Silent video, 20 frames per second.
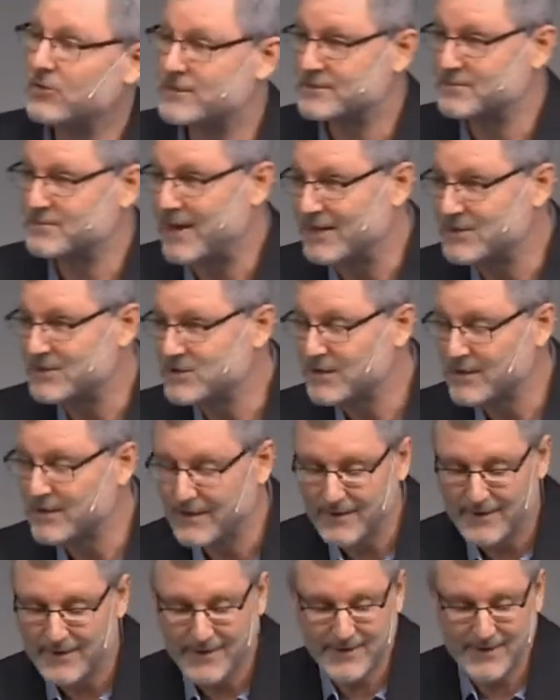as much
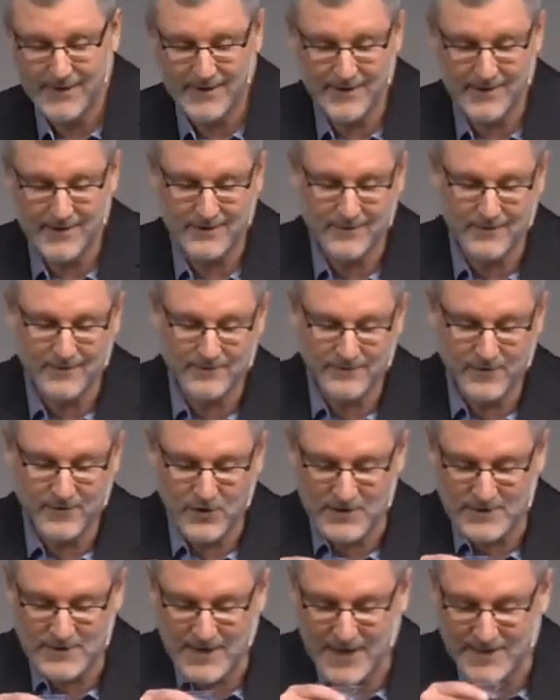in
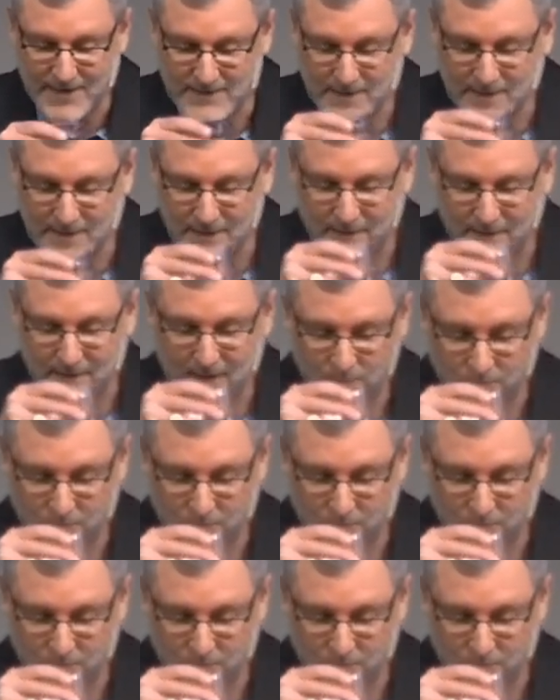verse 18, aren't